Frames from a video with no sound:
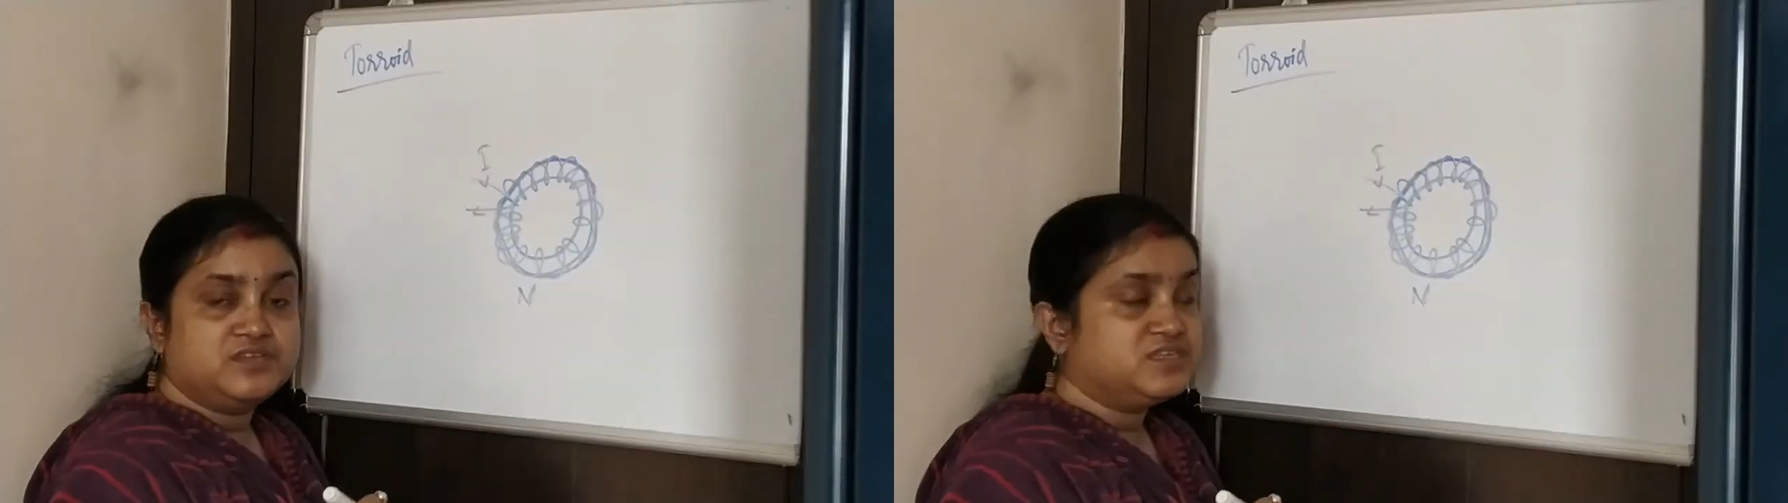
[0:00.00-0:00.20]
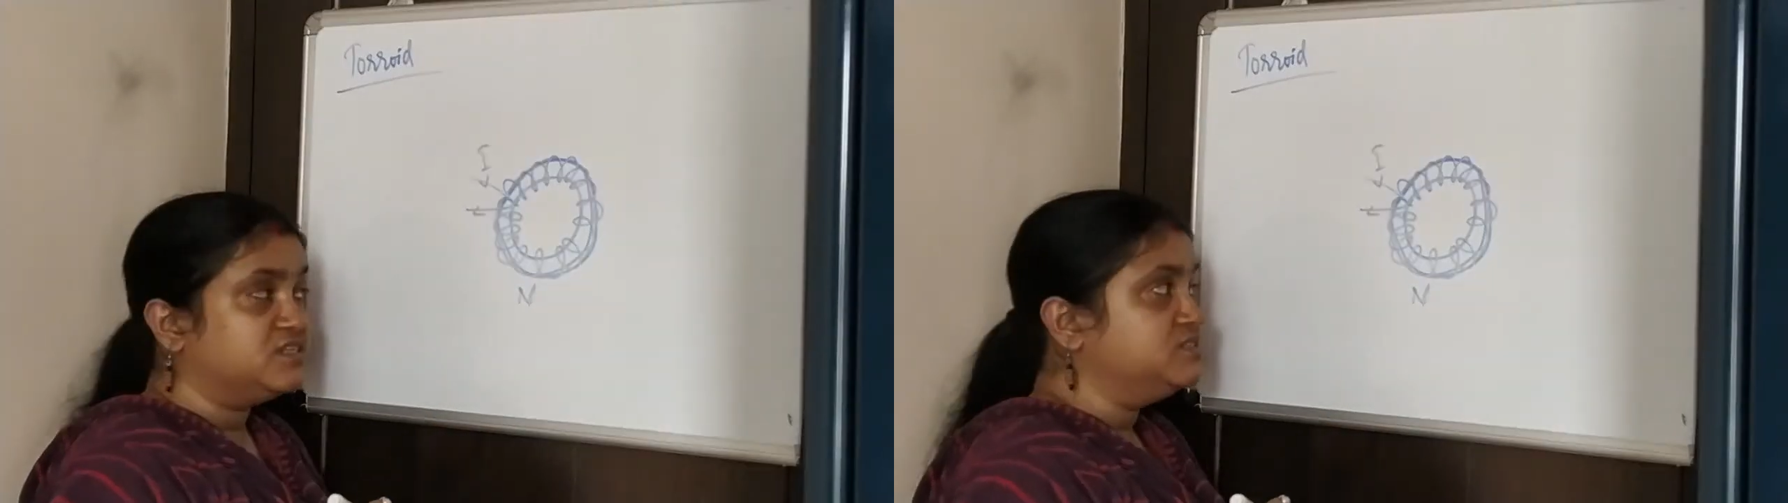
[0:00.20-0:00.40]

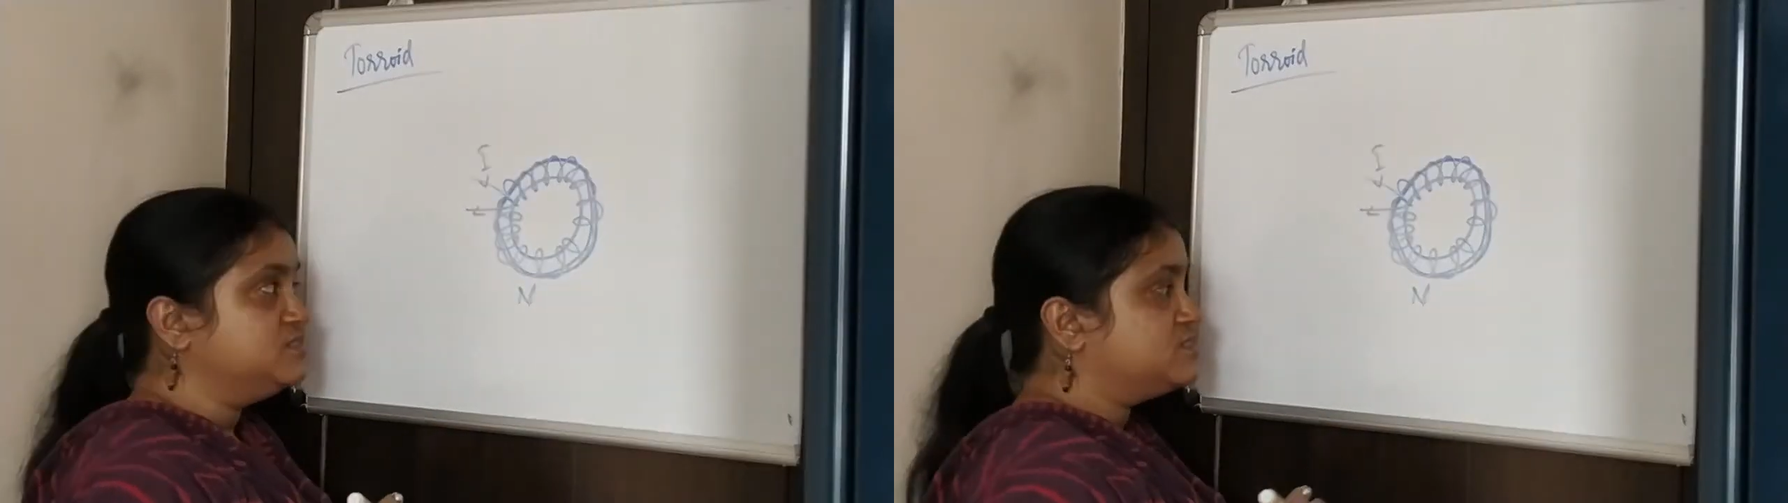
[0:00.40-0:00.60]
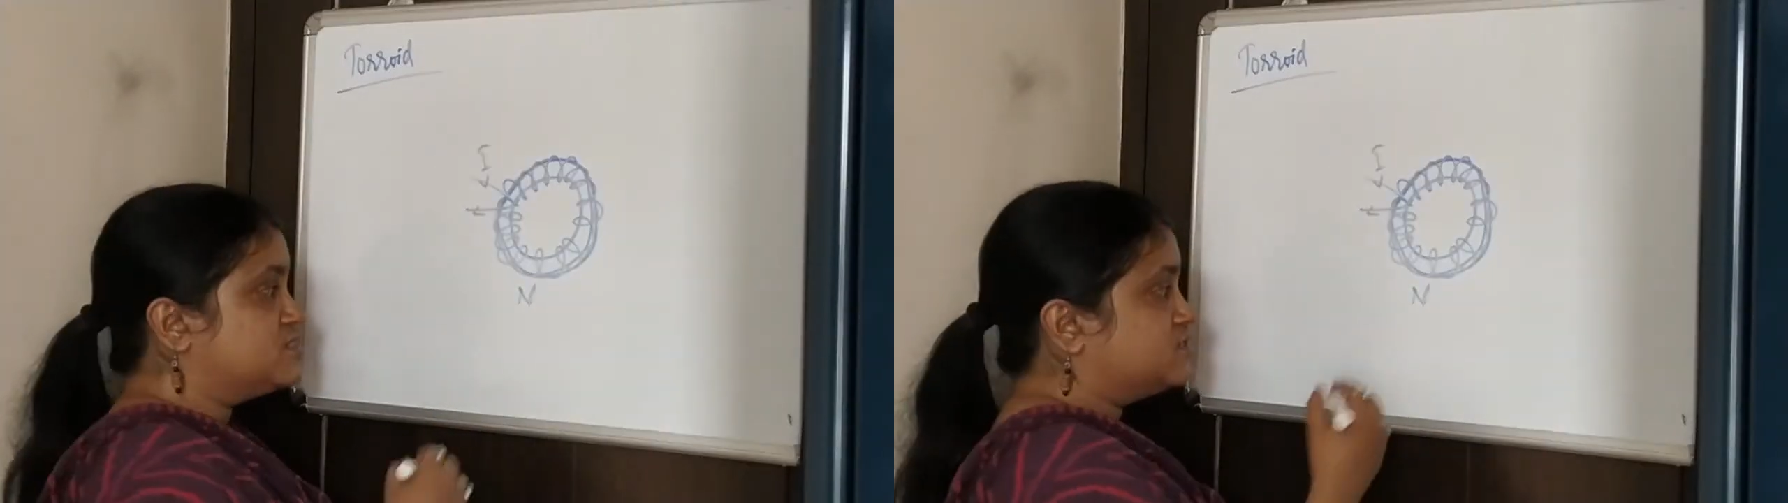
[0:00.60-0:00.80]

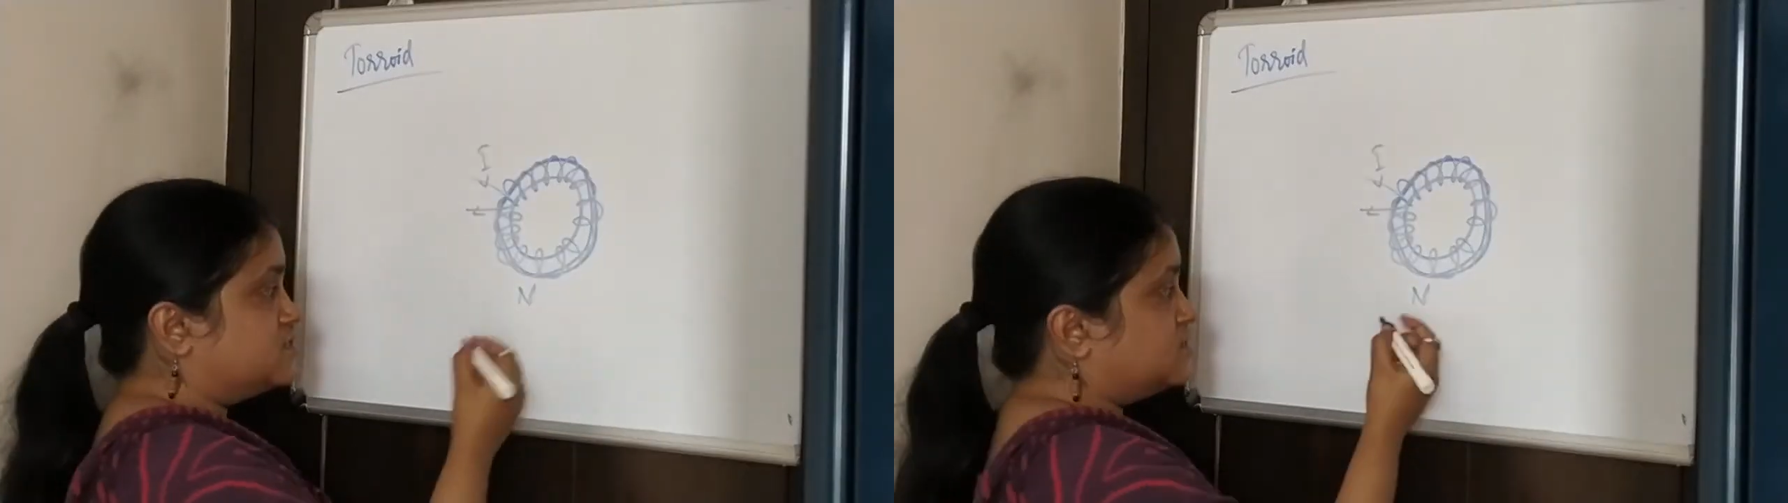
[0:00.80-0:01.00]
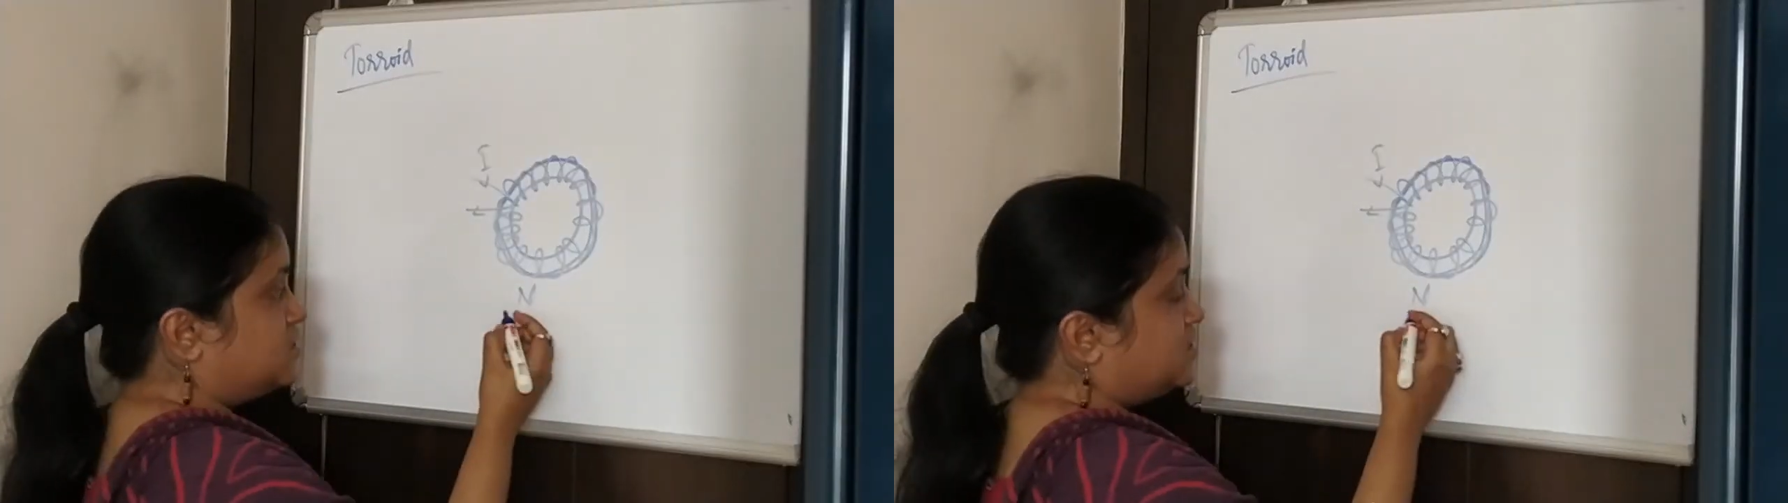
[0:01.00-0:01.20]
turns
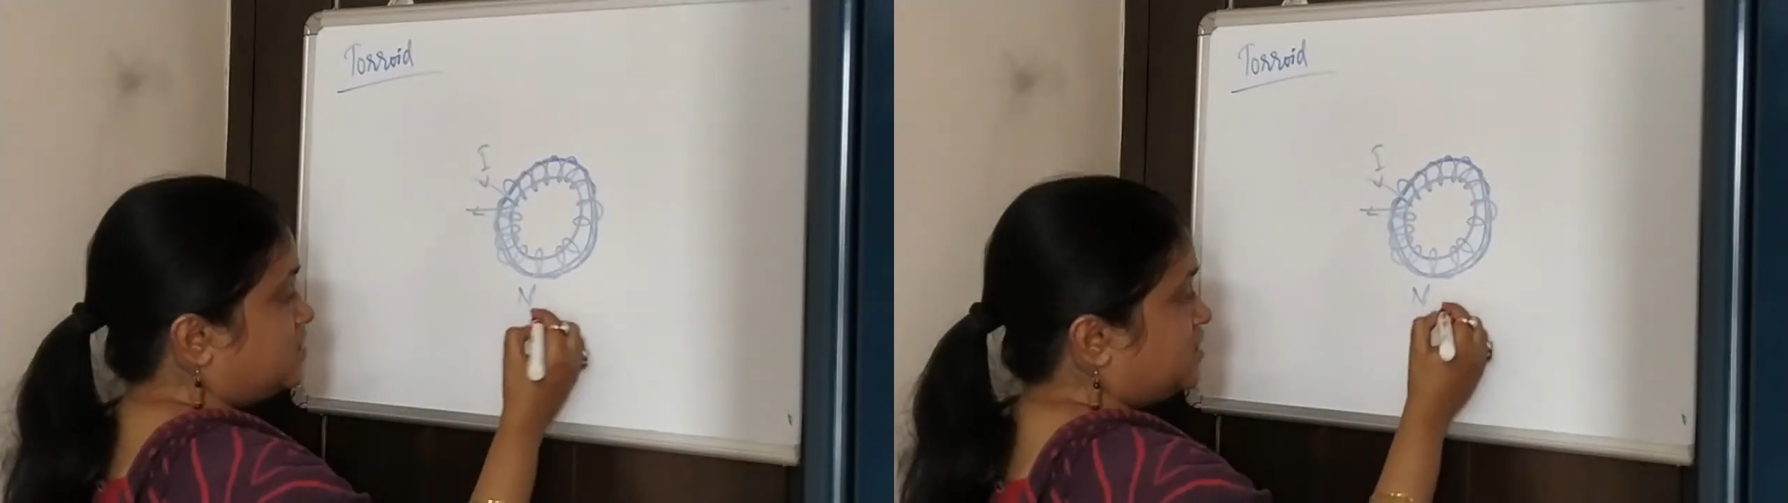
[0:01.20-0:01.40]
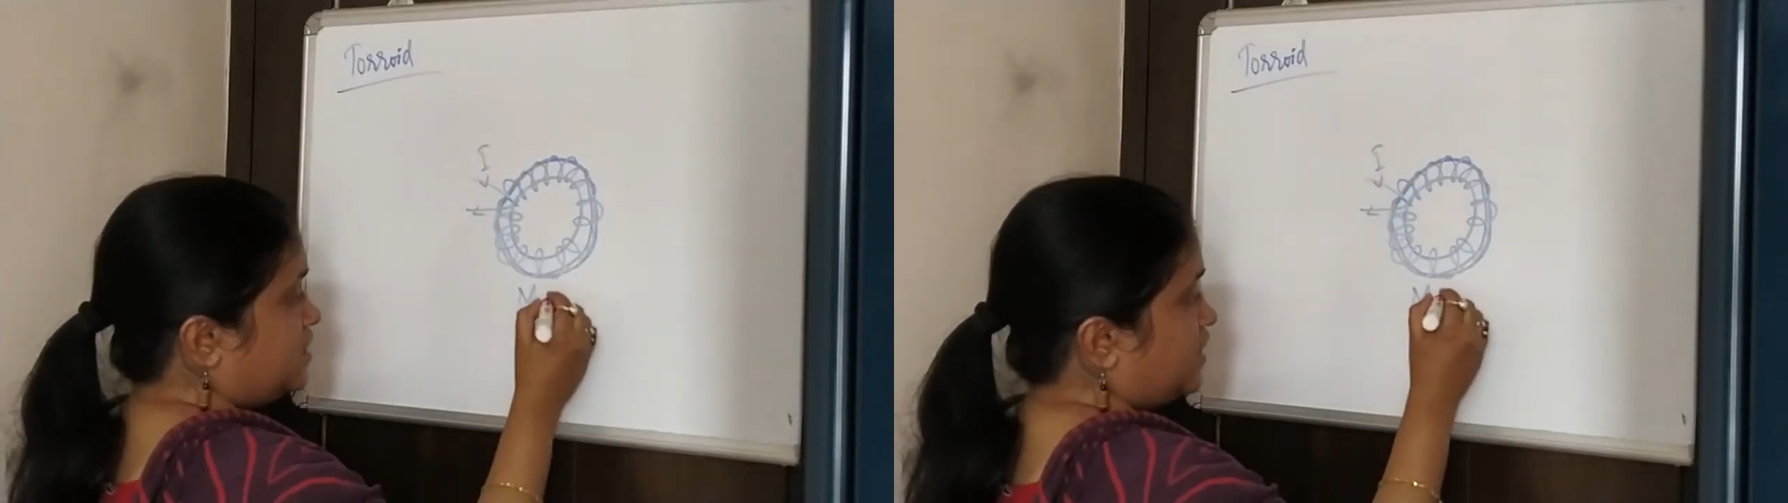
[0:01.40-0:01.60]

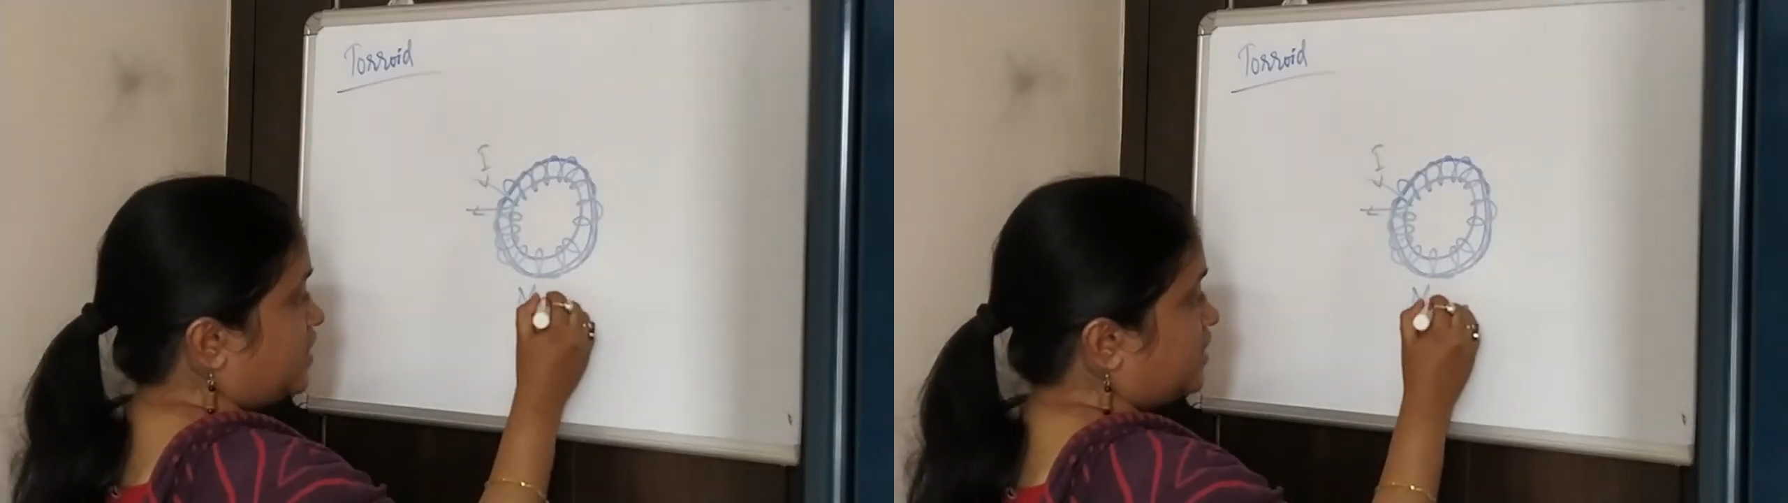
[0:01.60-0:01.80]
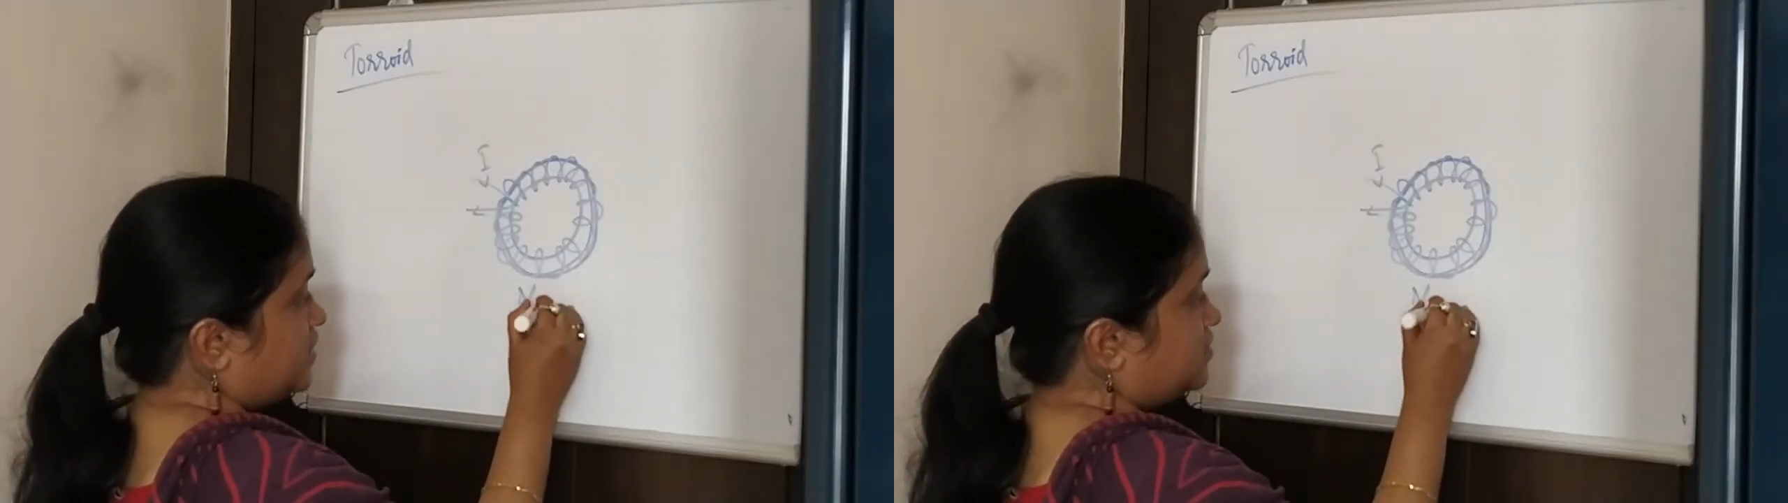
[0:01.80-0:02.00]

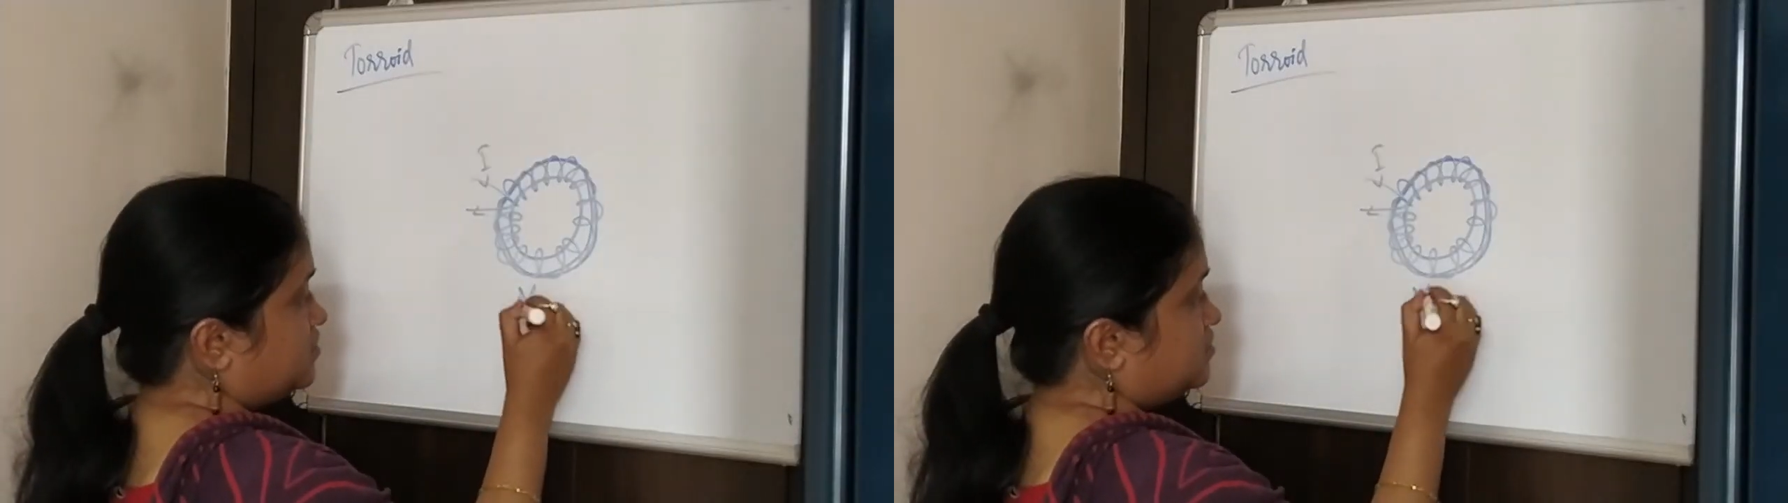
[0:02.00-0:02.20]
and